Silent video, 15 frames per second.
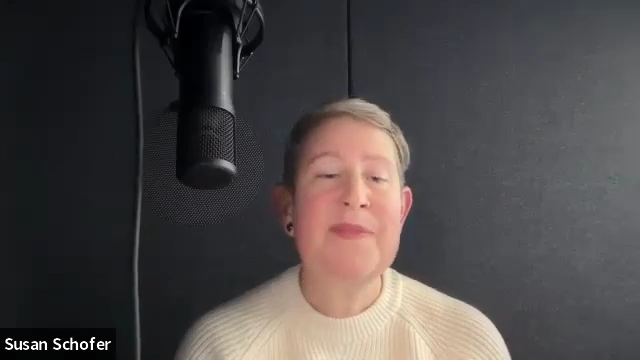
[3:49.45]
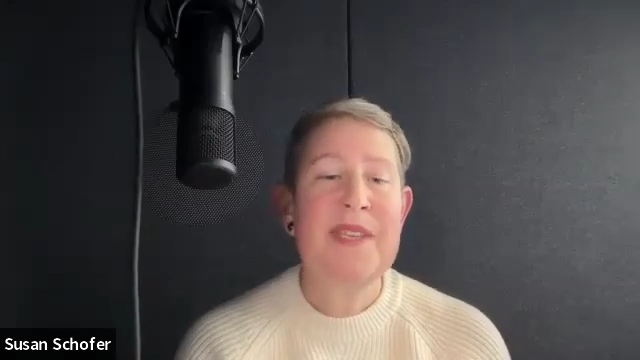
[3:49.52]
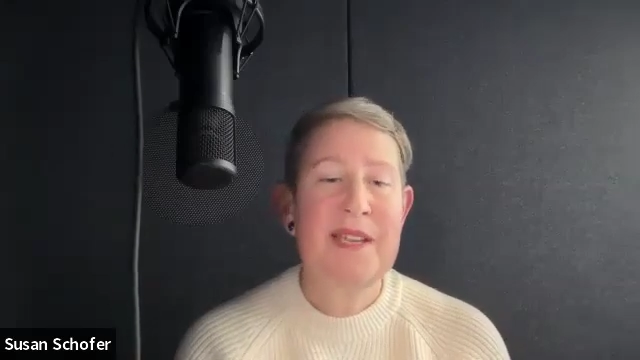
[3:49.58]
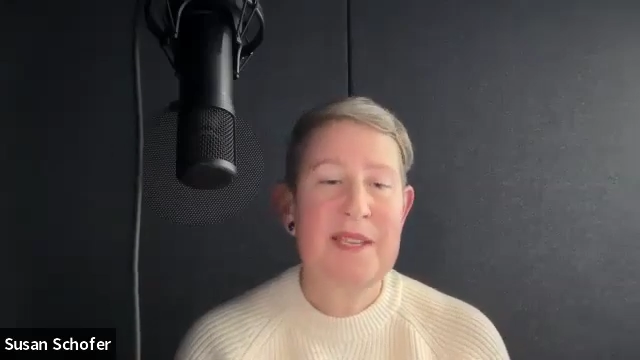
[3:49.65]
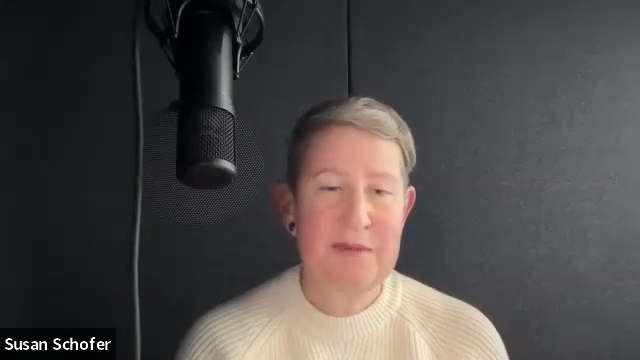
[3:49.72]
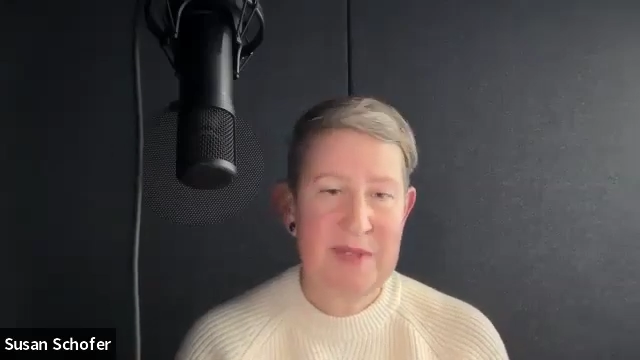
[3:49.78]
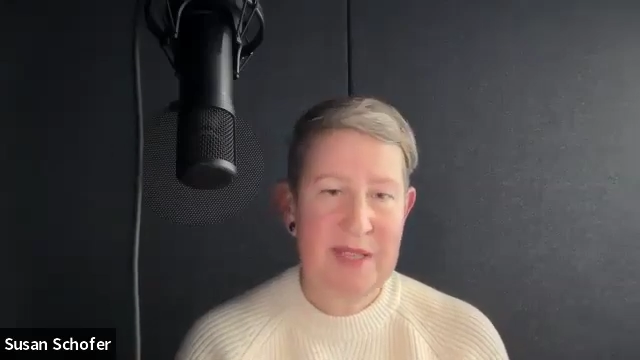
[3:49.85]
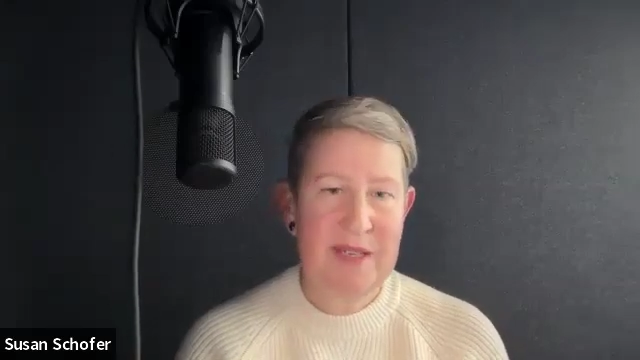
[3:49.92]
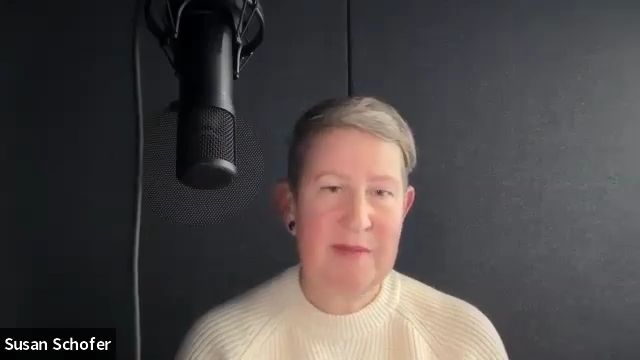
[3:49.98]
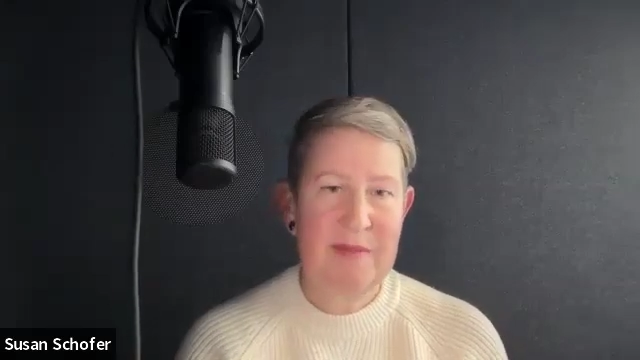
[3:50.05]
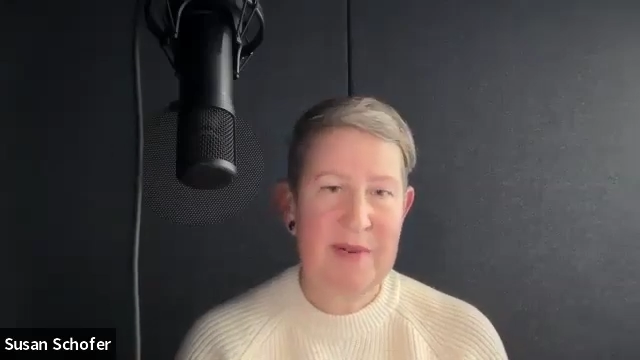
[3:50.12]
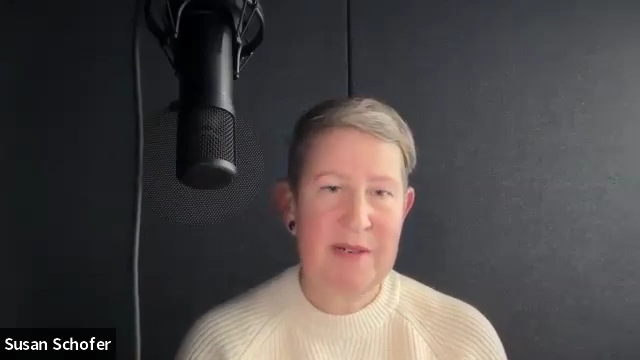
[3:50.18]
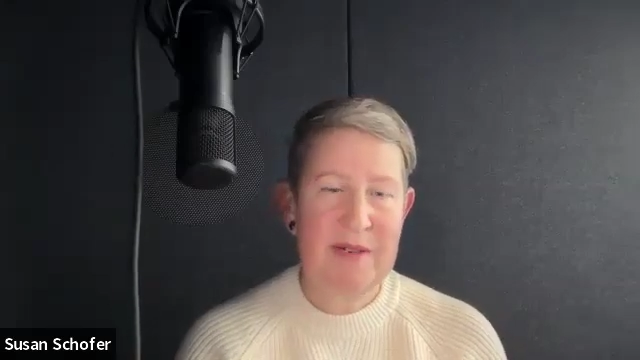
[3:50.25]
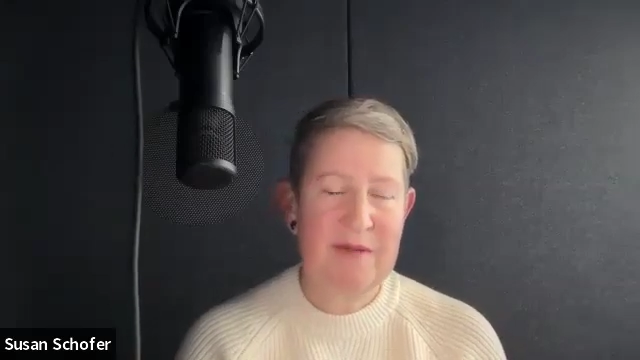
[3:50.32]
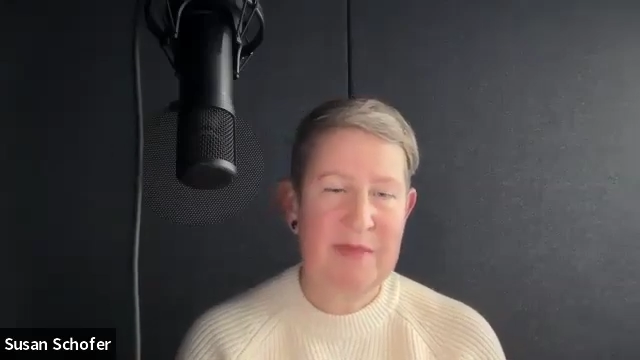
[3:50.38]
as we think
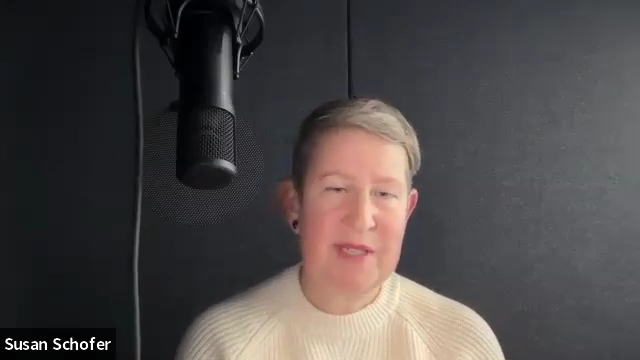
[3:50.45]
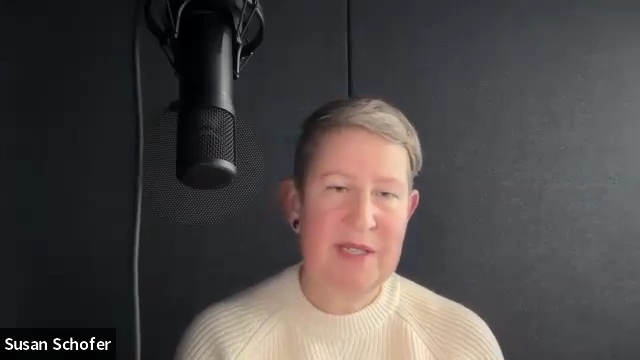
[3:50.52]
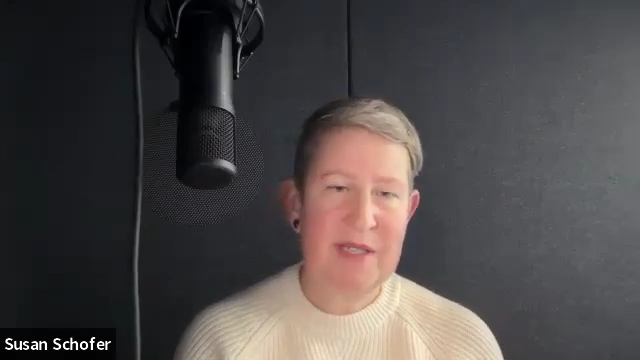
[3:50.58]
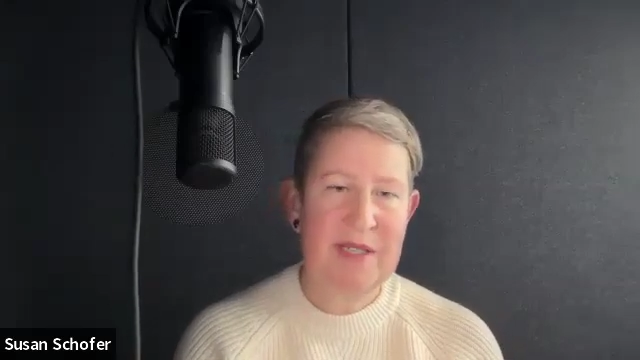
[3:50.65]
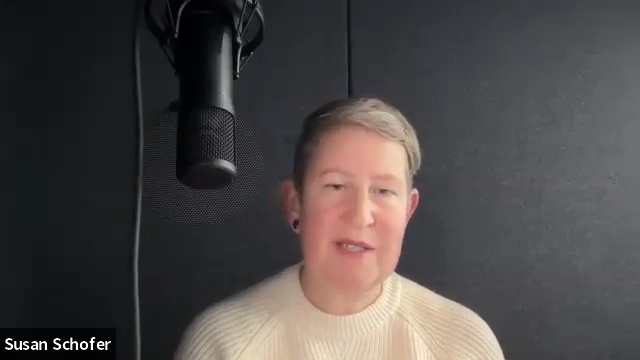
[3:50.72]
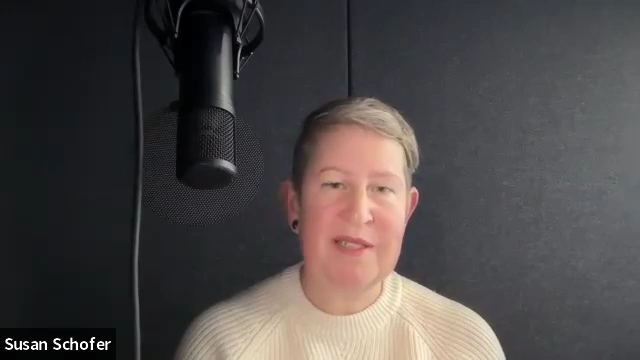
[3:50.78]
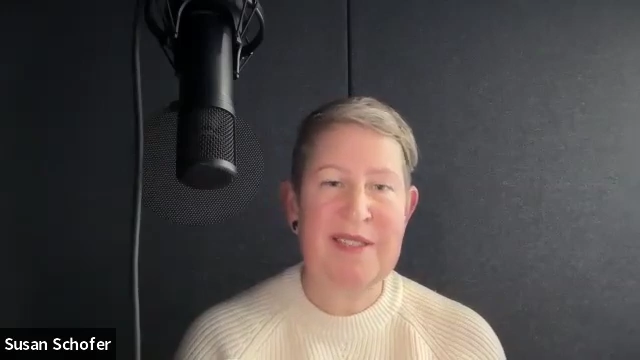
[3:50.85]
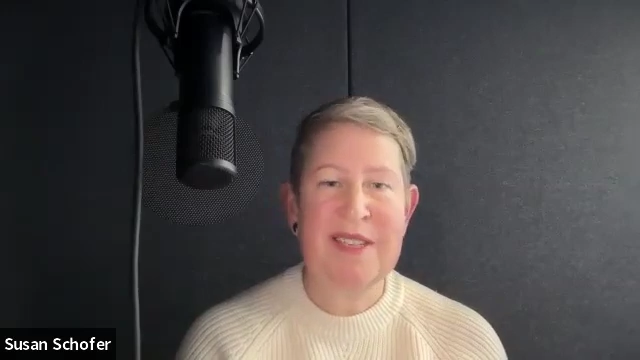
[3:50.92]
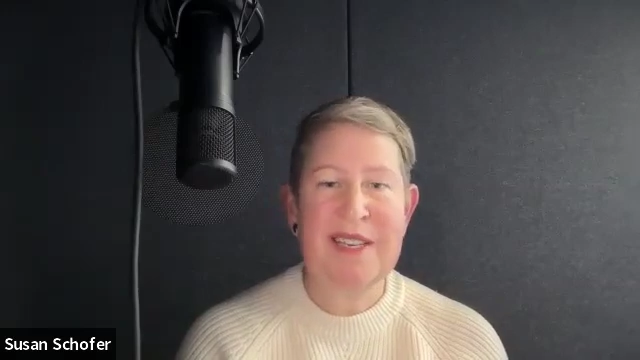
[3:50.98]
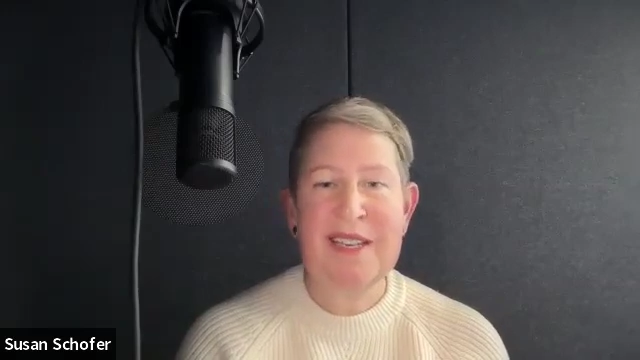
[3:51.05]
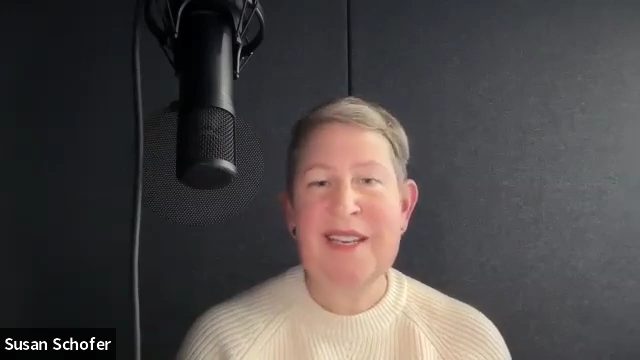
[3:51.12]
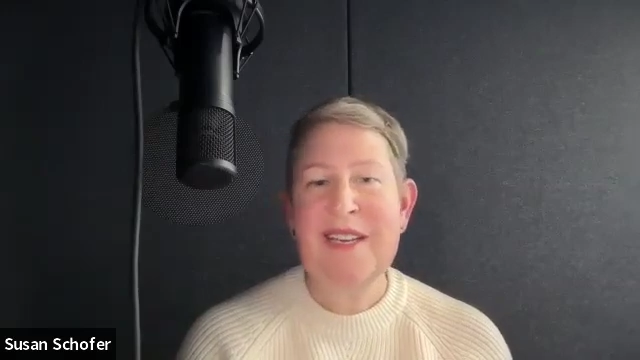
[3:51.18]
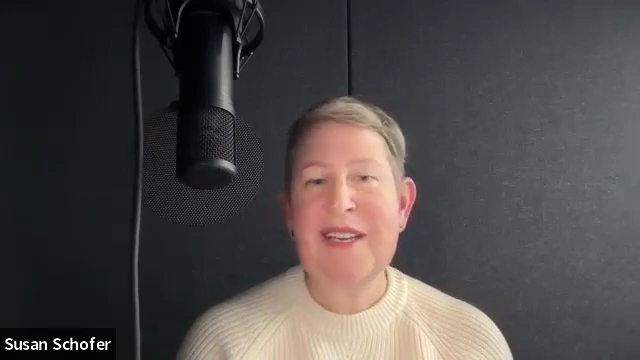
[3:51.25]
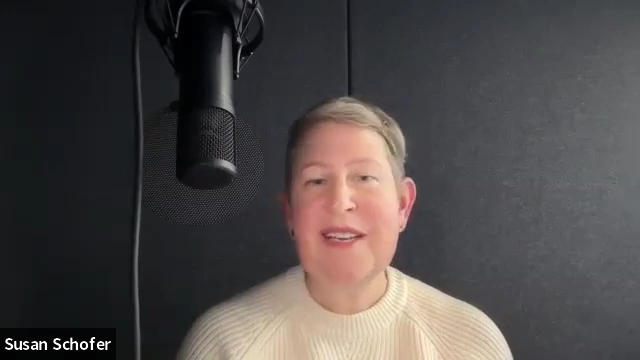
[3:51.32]
about new materials,